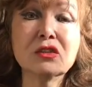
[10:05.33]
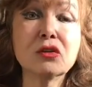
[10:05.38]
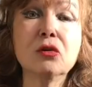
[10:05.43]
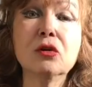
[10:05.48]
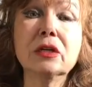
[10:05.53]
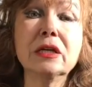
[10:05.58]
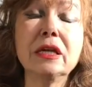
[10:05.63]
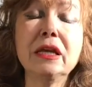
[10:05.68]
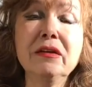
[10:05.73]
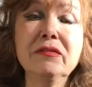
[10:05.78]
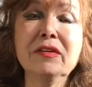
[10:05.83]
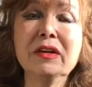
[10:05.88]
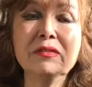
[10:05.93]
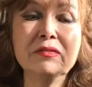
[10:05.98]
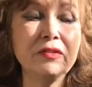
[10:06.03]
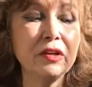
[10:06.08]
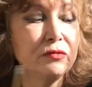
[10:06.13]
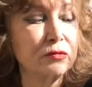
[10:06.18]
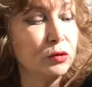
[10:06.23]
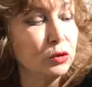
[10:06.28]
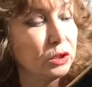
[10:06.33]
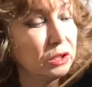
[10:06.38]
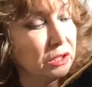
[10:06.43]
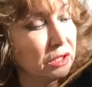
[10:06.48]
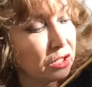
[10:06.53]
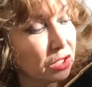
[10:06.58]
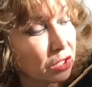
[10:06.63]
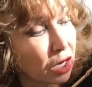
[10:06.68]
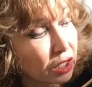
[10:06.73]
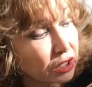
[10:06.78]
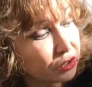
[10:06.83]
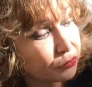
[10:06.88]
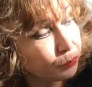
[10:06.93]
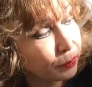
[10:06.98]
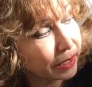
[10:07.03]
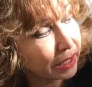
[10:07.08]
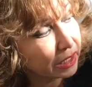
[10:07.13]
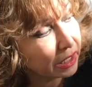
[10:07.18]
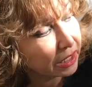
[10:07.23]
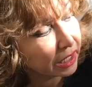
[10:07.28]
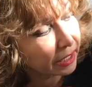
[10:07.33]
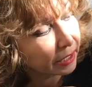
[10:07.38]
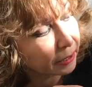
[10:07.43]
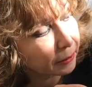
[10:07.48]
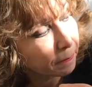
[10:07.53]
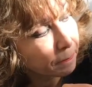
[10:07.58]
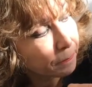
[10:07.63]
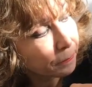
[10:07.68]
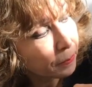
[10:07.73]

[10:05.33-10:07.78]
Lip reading: or even we would not be here.